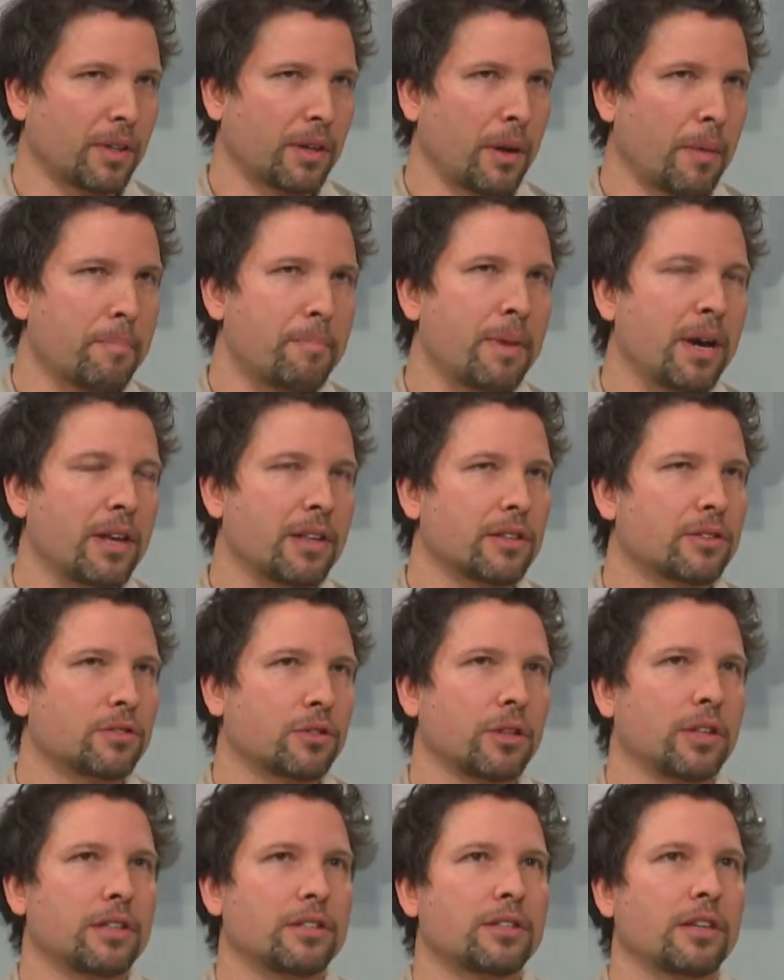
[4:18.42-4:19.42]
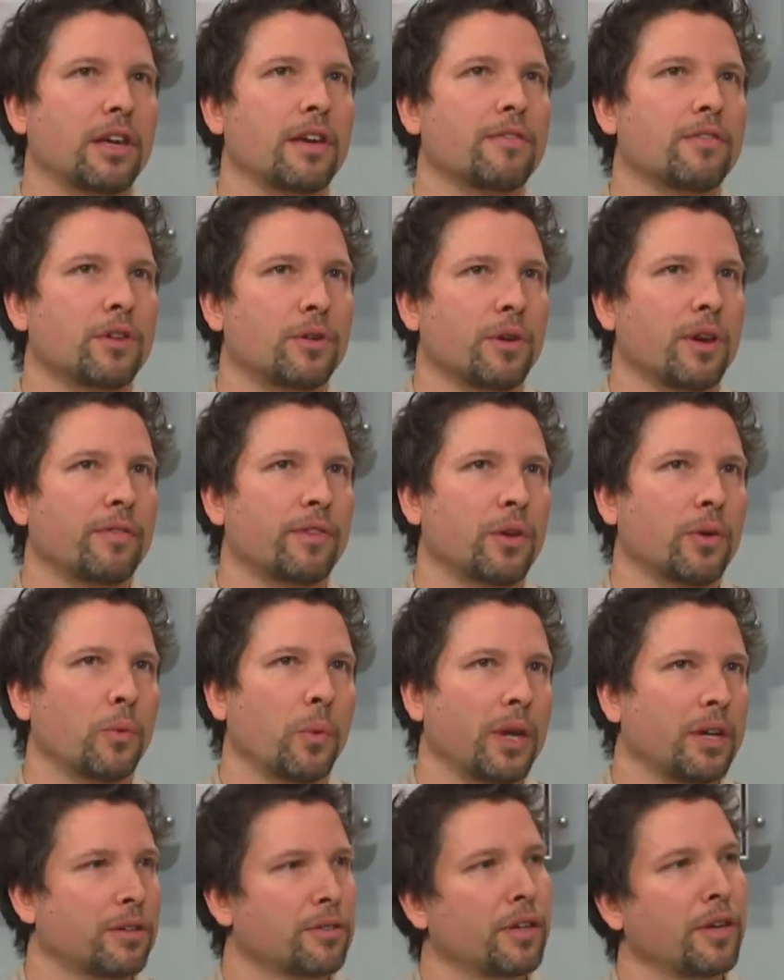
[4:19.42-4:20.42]
About, so let's say if you if you
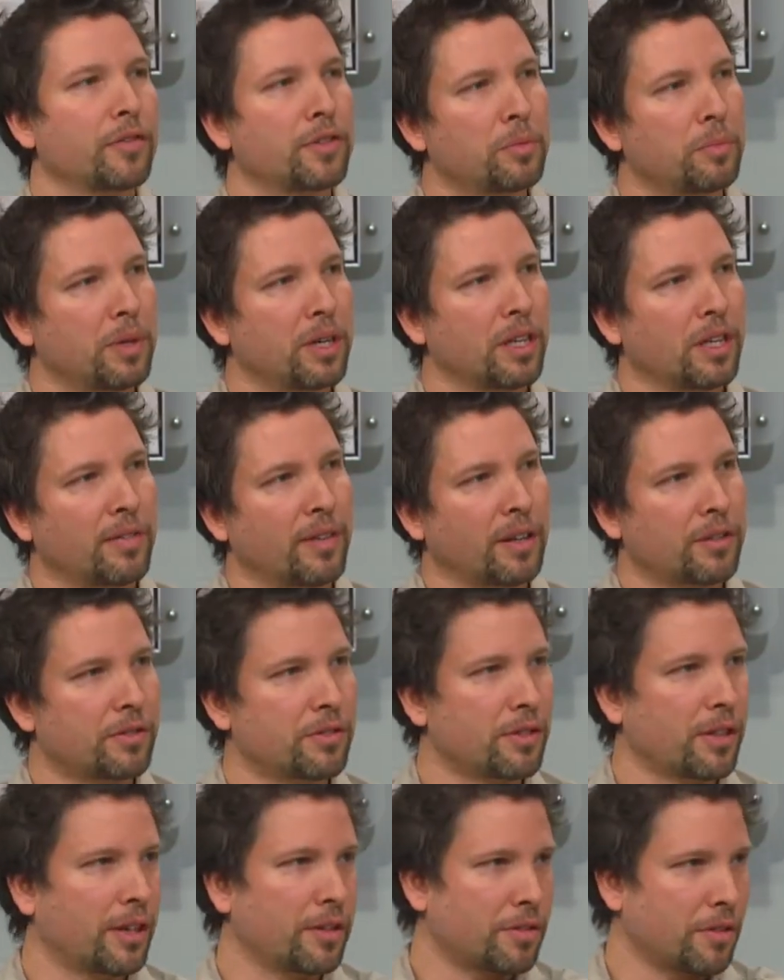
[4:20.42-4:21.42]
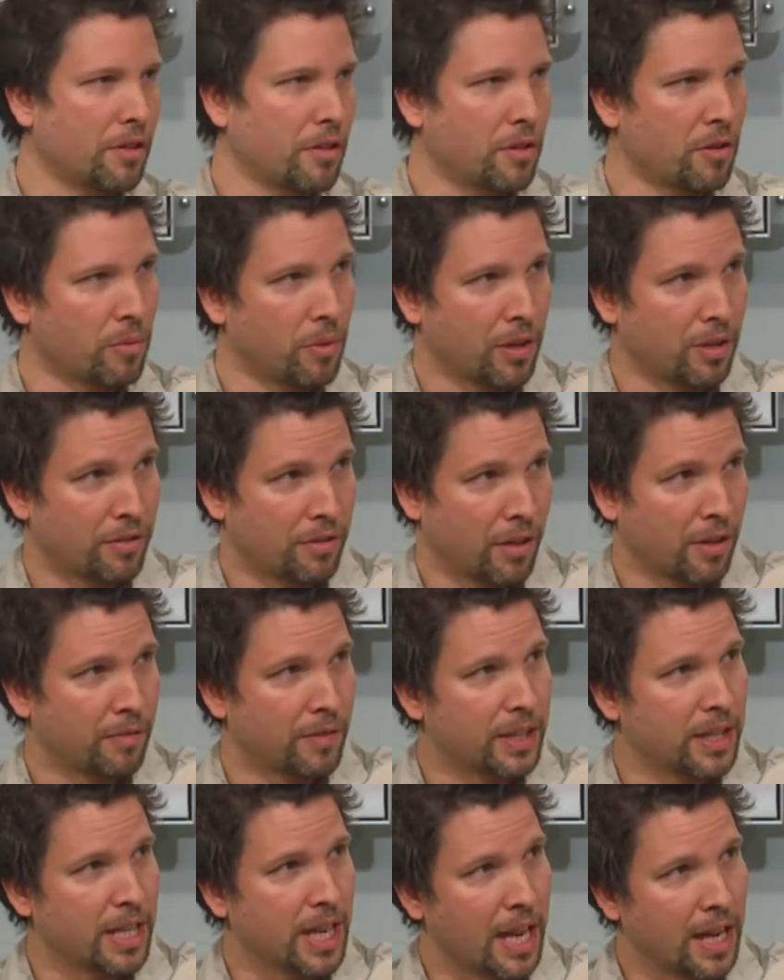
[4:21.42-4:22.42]
weigh yourself at the beginning of exercise and then you weigh
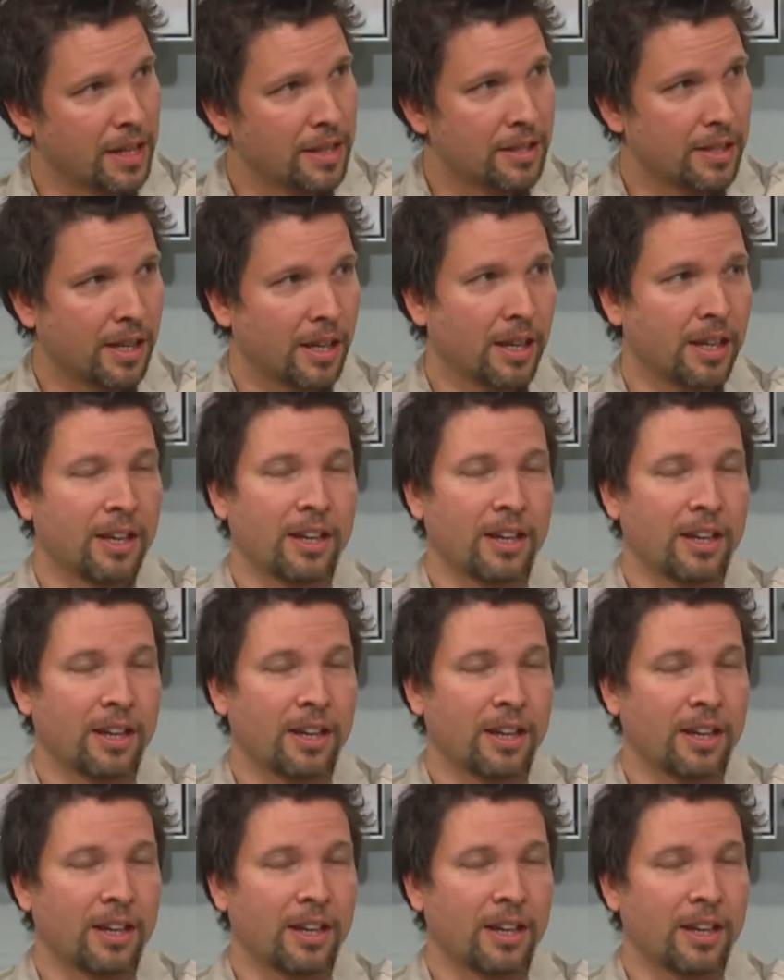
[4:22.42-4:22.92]
yourself at the end,